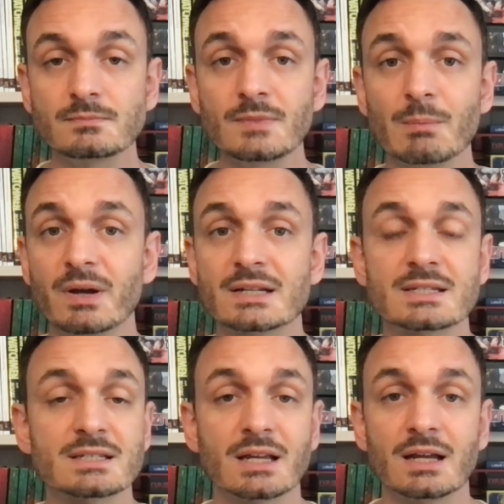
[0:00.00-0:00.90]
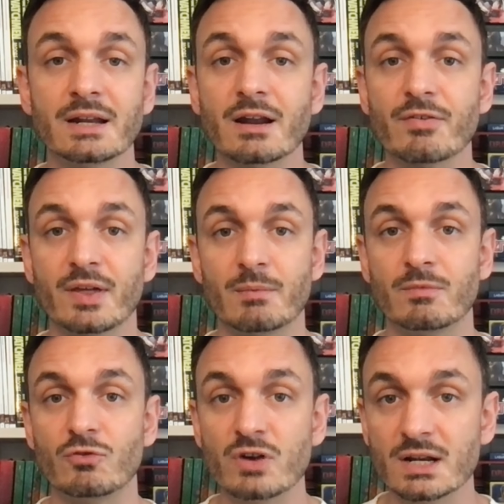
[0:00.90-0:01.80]
but none of
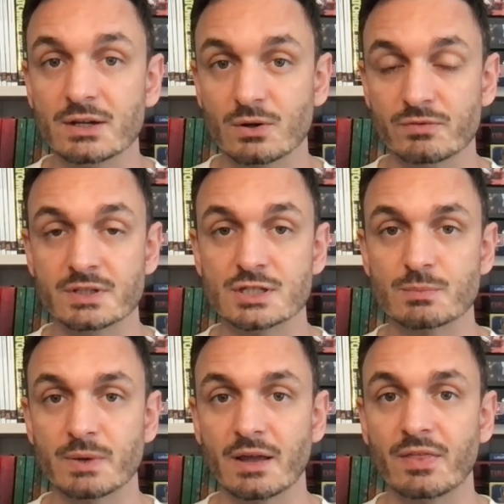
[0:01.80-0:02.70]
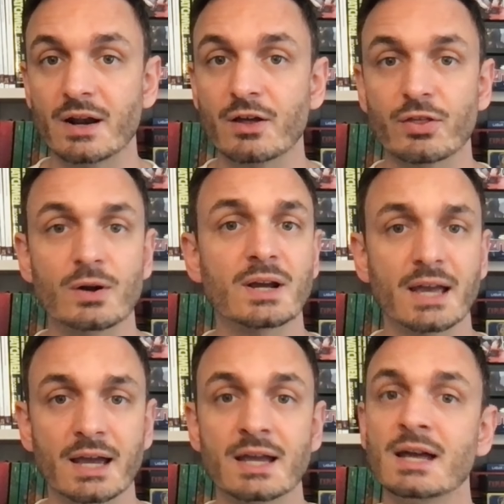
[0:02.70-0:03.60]
them really convinced me. And then I thought,
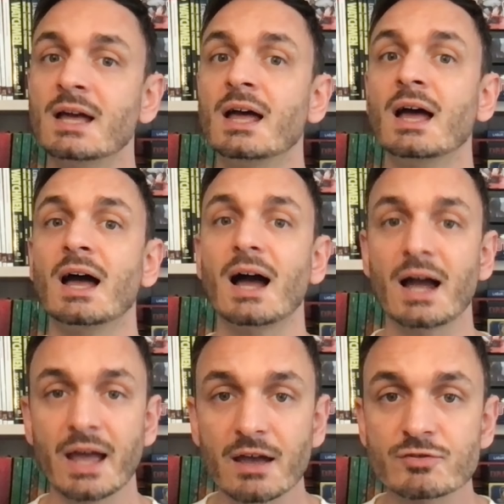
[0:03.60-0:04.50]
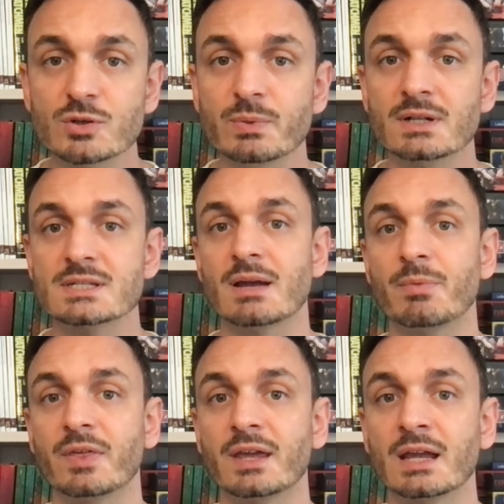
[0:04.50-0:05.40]
okay, I have to build
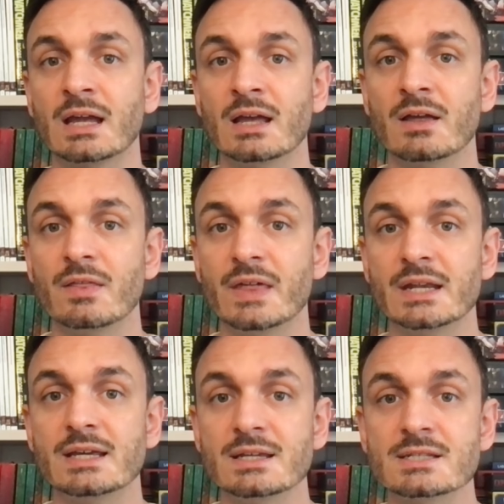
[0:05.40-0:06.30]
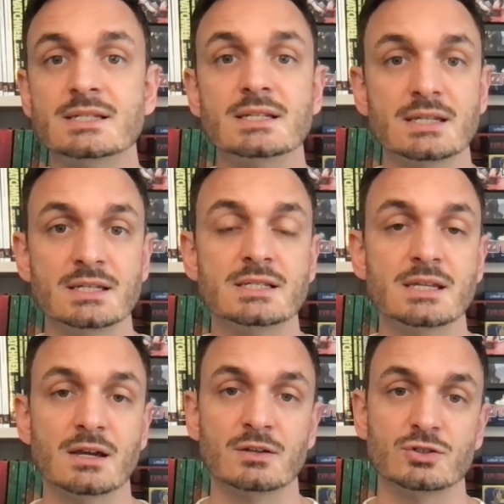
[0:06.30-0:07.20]
something that is
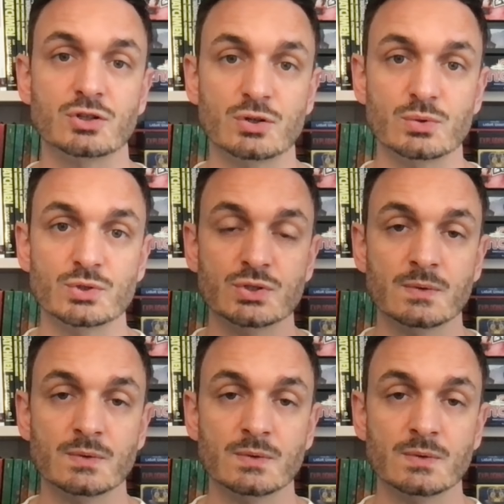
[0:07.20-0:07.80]
easier to use.